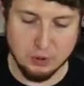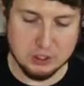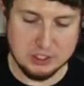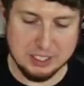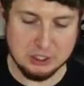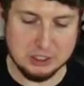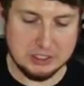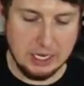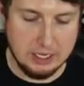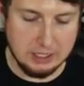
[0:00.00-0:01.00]
first edition
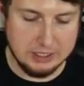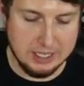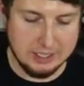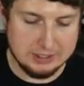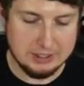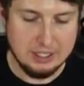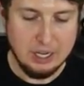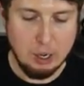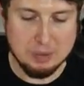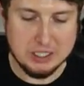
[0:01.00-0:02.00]
Psyduck, yes.
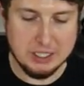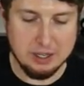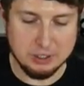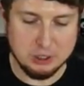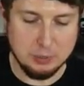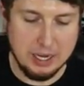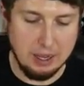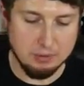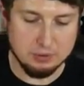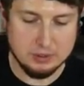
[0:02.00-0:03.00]
How many Psyducks do we
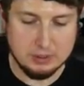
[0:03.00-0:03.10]
have?